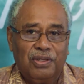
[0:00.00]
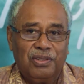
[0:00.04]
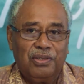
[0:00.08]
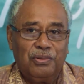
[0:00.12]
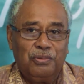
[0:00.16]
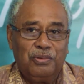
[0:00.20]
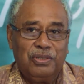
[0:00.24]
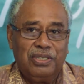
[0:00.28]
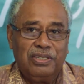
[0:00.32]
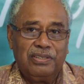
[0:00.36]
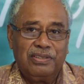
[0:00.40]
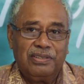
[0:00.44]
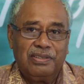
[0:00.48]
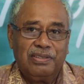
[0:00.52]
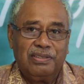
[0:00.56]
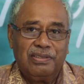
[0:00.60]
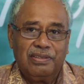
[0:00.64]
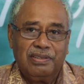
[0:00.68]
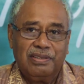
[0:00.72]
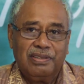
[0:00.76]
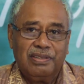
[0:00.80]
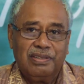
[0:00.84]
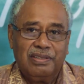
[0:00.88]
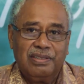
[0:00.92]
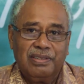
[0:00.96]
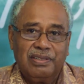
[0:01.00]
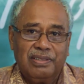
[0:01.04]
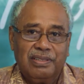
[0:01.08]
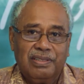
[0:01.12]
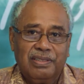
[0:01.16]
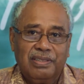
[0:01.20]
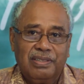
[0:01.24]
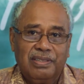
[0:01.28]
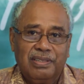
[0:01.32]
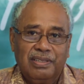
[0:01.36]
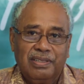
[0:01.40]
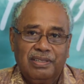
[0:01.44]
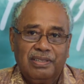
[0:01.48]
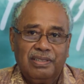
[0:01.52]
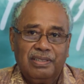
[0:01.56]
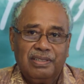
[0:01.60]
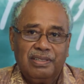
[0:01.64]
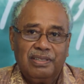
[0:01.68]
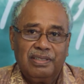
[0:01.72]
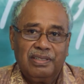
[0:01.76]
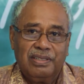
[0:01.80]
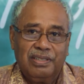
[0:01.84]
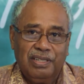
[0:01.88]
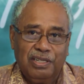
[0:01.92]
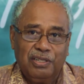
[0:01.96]
the worst.
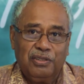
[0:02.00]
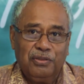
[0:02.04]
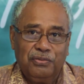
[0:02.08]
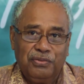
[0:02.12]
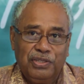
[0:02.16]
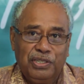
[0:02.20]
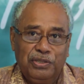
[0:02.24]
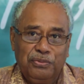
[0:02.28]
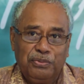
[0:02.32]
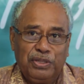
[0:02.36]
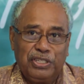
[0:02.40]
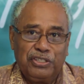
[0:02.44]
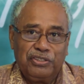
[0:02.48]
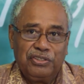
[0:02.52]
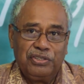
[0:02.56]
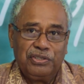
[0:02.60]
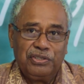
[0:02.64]
Thank you very much.